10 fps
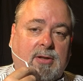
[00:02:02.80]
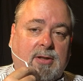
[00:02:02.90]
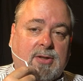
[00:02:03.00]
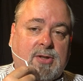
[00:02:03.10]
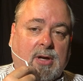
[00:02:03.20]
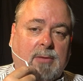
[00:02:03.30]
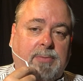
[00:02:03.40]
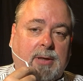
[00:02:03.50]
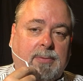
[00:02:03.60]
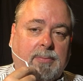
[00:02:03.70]
to disarm
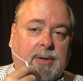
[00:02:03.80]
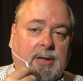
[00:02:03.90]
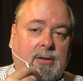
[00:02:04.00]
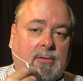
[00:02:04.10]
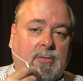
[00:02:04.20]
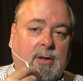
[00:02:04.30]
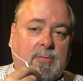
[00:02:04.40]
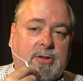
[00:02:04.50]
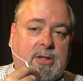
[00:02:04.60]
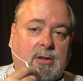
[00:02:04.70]
people, but there
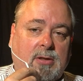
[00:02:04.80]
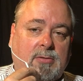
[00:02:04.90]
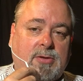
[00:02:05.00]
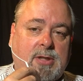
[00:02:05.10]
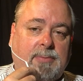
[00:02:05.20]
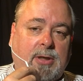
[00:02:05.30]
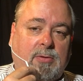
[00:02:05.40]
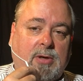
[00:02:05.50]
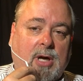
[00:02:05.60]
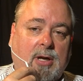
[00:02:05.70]
was still somebody
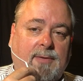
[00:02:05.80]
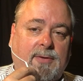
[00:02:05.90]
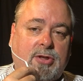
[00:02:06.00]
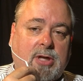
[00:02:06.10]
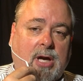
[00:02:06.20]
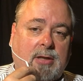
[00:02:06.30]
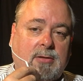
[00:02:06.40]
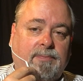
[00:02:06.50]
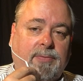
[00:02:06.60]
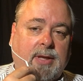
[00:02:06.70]
who got off a shot.
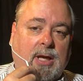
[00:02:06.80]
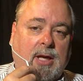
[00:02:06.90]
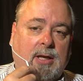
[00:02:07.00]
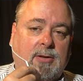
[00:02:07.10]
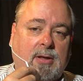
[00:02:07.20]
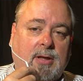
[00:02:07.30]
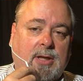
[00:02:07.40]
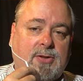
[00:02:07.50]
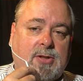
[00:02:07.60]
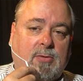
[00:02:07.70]
And
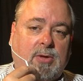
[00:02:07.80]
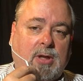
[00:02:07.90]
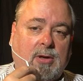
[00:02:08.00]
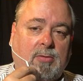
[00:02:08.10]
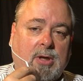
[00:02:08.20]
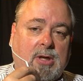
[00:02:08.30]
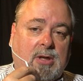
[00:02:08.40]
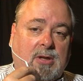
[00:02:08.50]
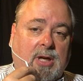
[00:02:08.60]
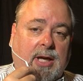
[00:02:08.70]
and so, you know,
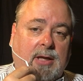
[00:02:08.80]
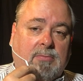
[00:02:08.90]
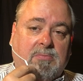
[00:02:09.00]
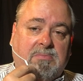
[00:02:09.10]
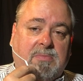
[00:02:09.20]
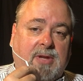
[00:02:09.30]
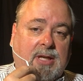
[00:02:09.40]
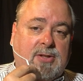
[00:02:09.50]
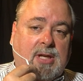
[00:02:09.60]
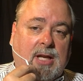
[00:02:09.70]
hey,
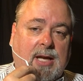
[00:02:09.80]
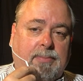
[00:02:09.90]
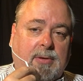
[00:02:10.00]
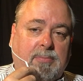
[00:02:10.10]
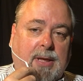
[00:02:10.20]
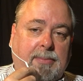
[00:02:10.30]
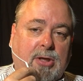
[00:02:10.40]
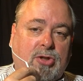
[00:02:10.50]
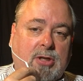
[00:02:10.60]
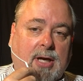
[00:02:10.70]
things can happen.
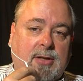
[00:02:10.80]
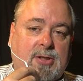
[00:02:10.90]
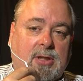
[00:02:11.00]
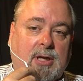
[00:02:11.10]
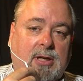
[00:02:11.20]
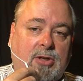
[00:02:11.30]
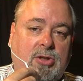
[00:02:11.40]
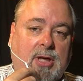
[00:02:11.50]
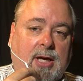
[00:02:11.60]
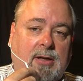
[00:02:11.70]
Maybe a shot is a lucky
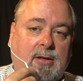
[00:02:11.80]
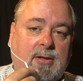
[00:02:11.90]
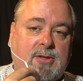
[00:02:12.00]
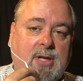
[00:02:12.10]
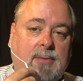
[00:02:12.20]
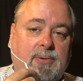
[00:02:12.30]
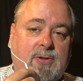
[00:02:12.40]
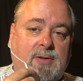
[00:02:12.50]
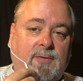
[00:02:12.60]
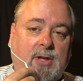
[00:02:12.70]
shot. It
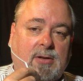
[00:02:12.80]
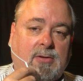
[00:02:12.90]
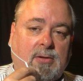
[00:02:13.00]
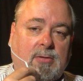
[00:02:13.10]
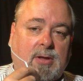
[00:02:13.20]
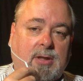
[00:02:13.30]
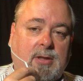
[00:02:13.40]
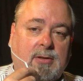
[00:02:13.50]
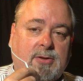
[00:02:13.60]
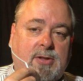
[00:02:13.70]
disables the vehicle or it
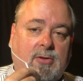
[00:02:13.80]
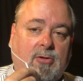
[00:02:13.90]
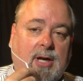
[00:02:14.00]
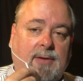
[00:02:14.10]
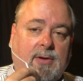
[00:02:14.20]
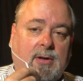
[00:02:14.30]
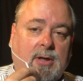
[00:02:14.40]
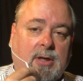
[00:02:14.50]
kills the driver.